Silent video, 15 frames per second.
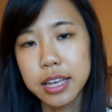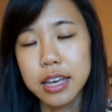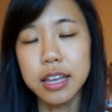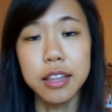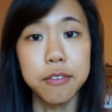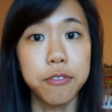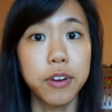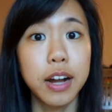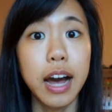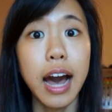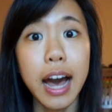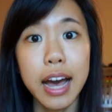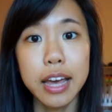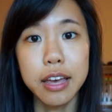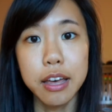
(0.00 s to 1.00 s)
and they forgot
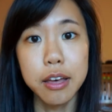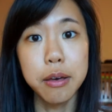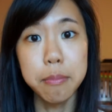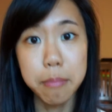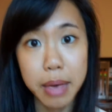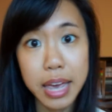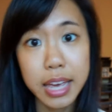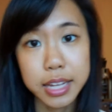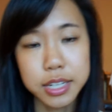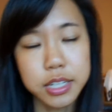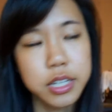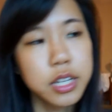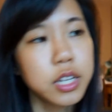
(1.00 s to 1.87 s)
and.